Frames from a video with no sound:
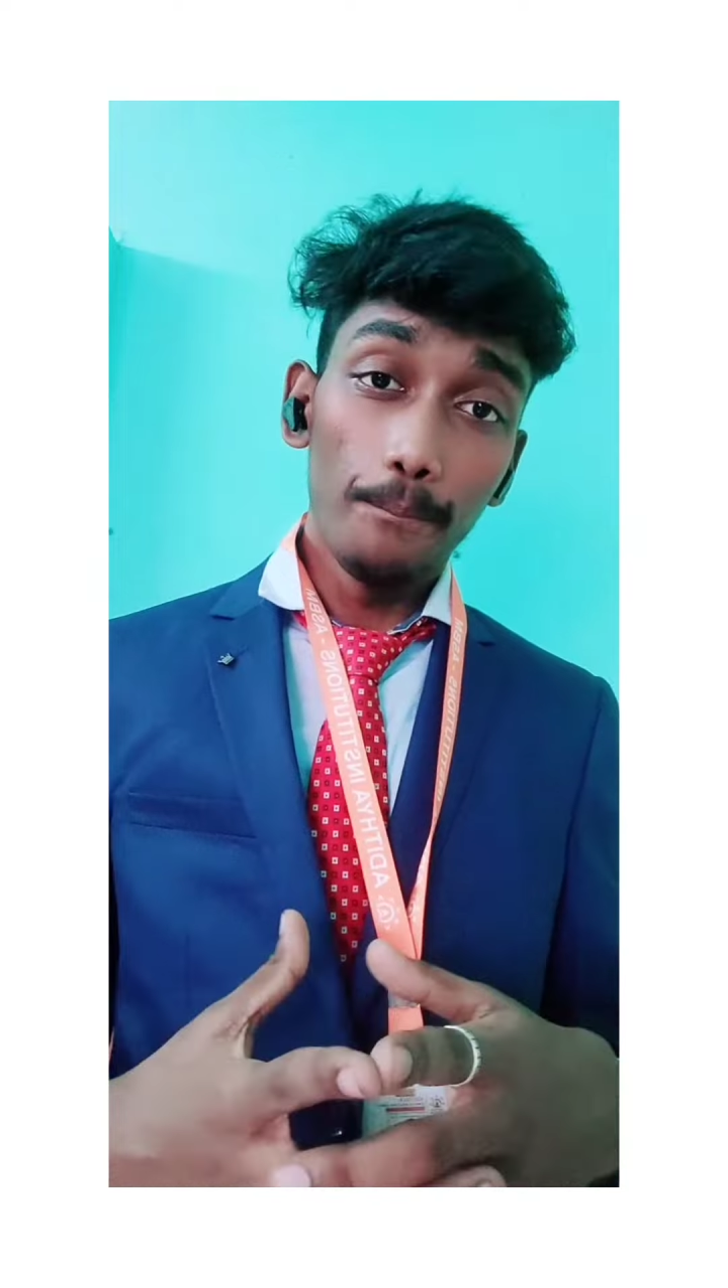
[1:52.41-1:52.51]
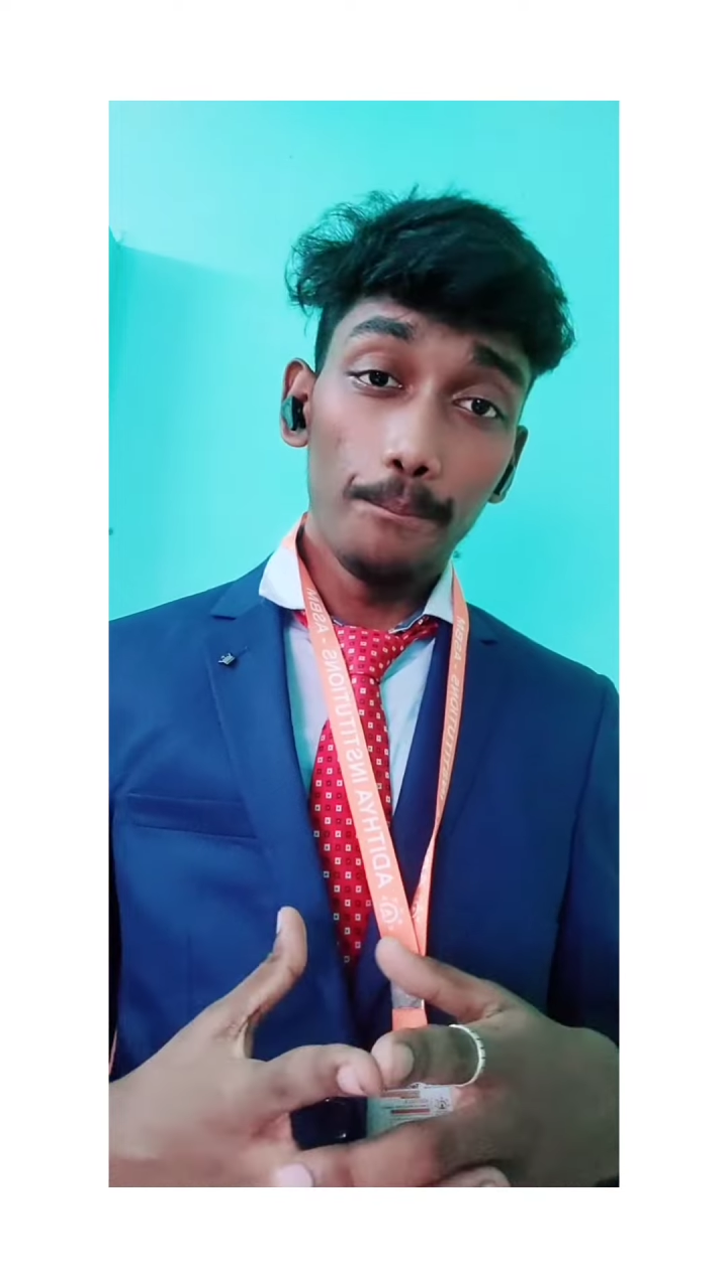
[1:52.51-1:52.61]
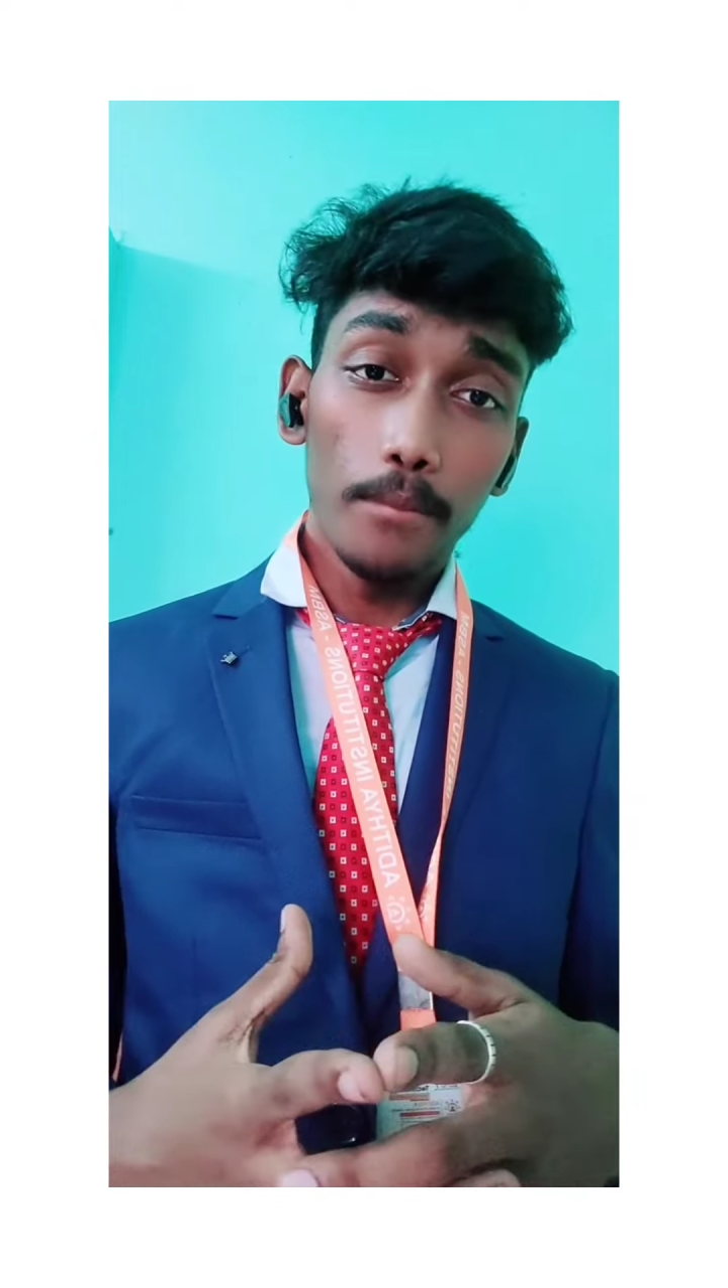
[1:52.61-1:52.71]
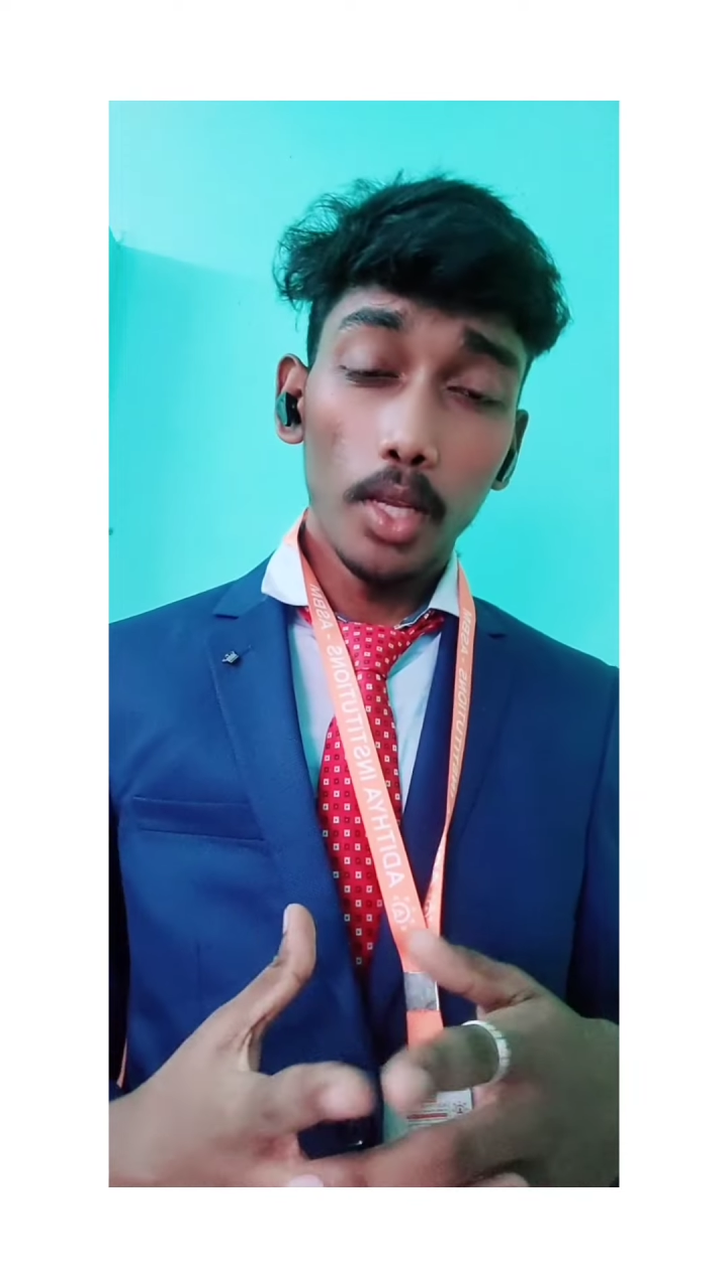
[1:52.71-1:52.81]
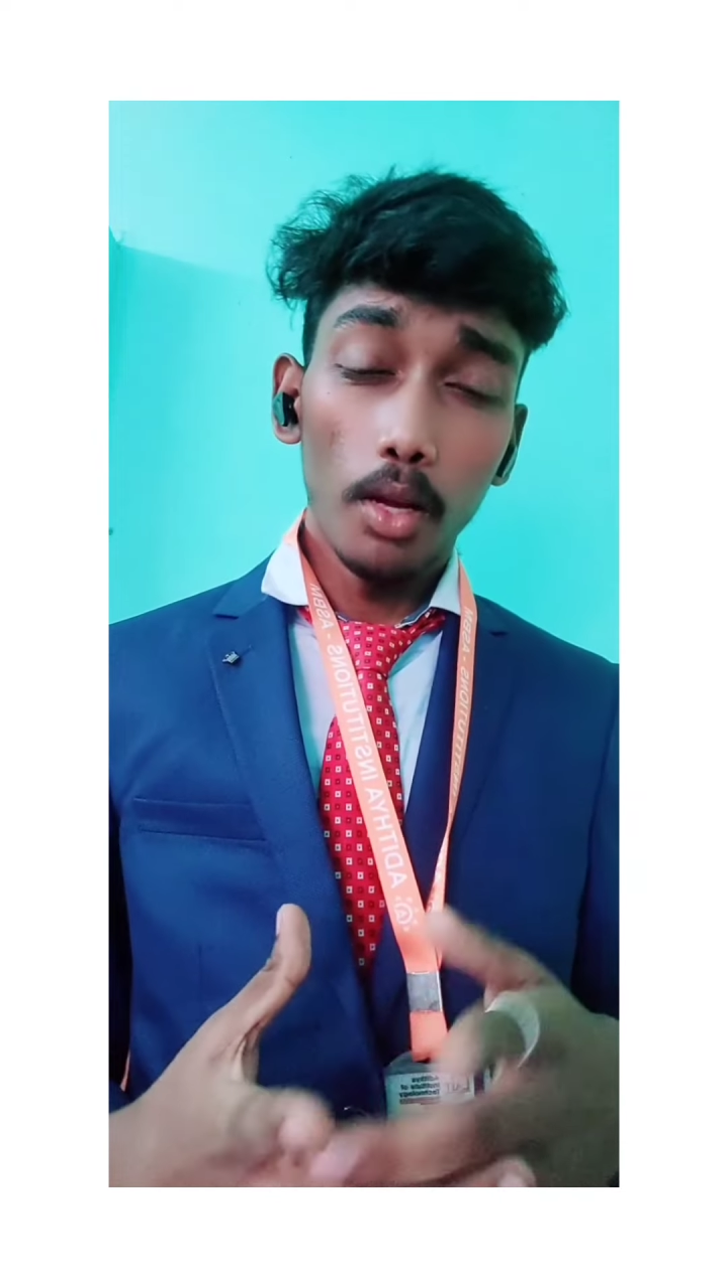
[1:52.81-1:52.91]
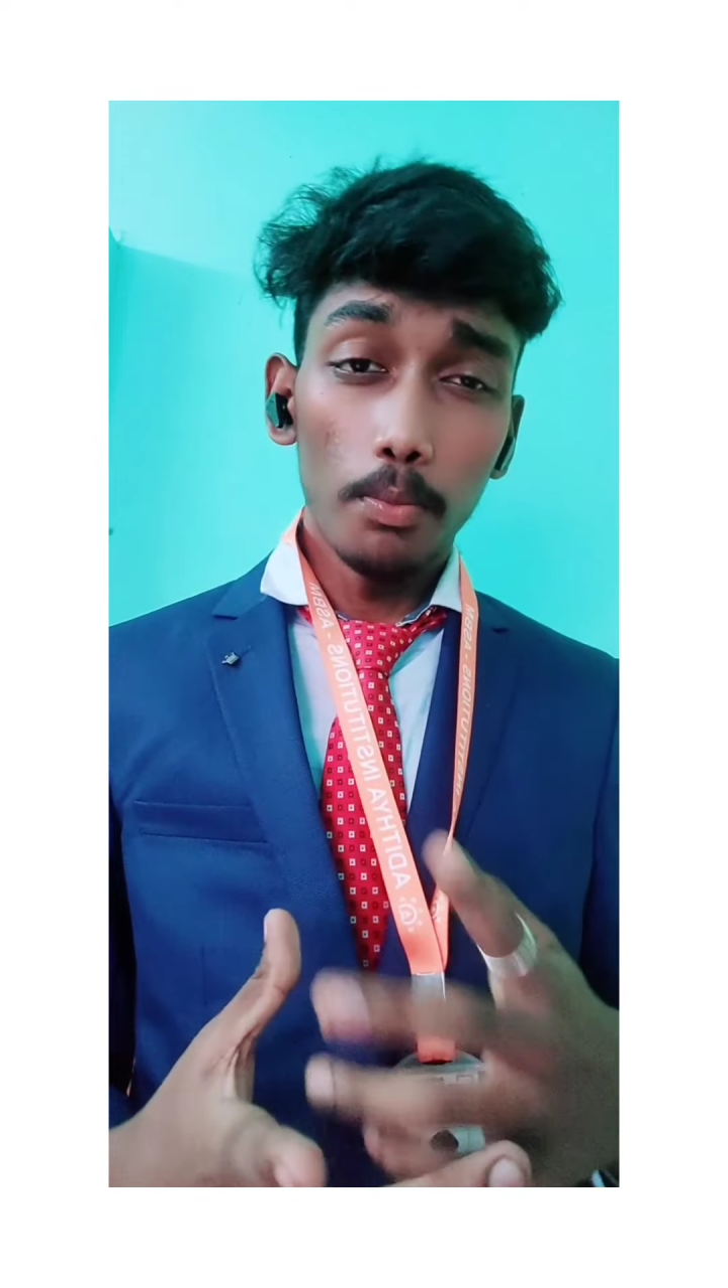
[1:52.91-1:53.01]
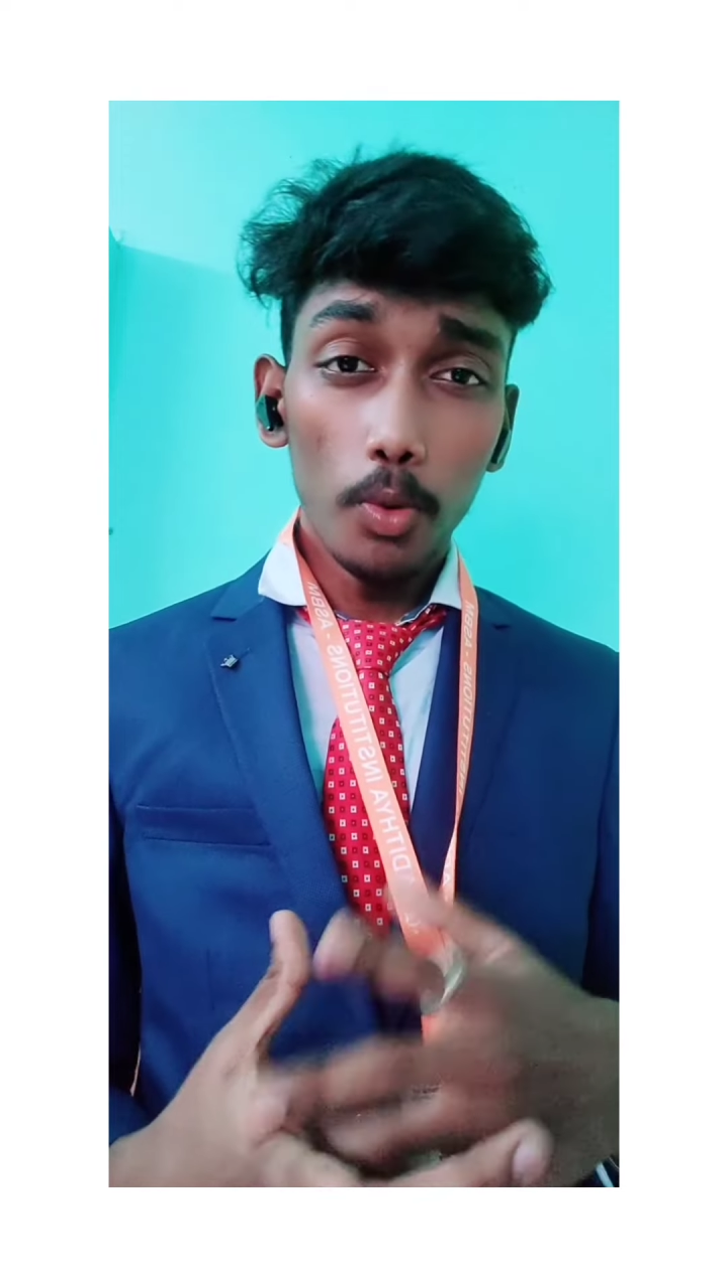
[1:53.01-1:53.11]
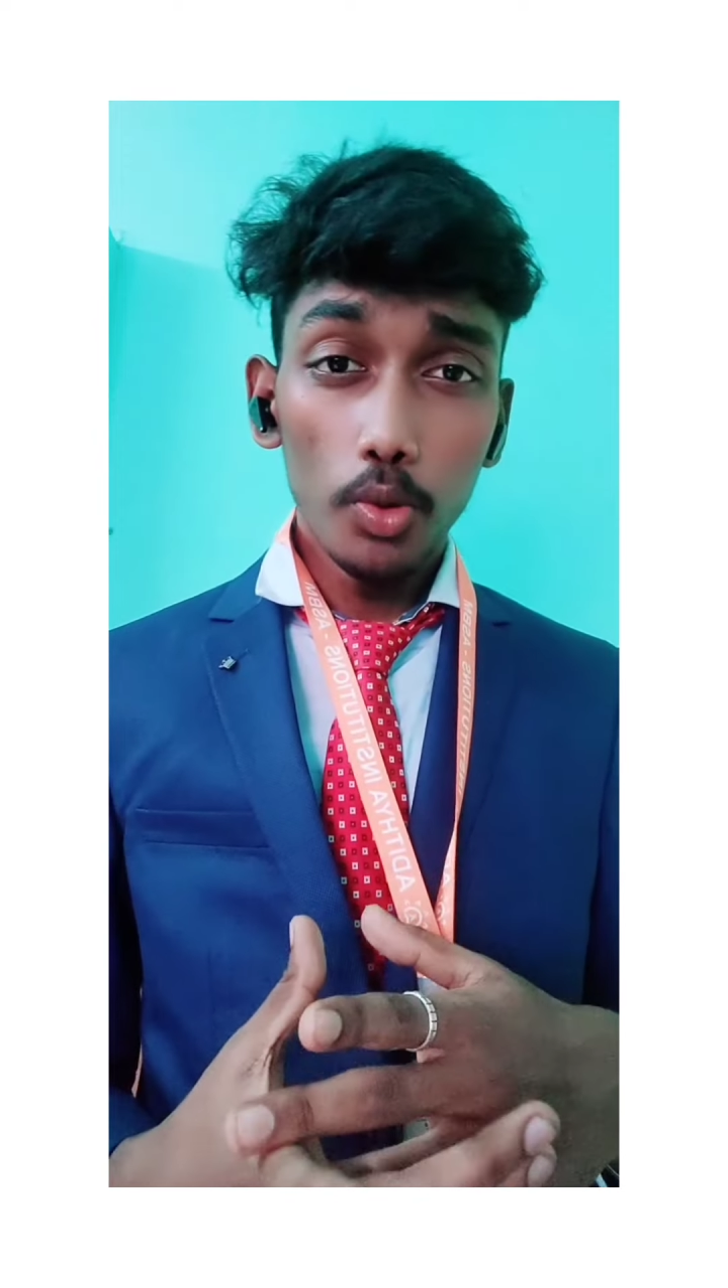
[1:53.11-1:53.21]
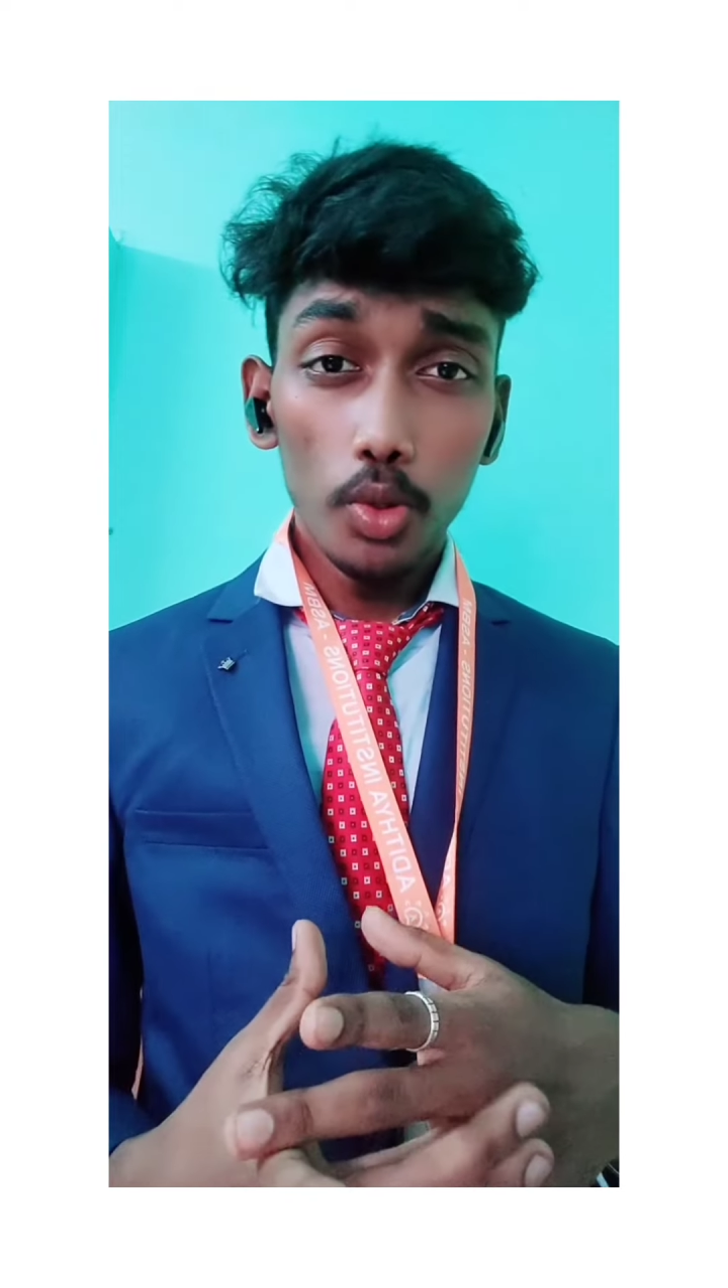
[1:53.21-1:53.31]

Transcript: to a more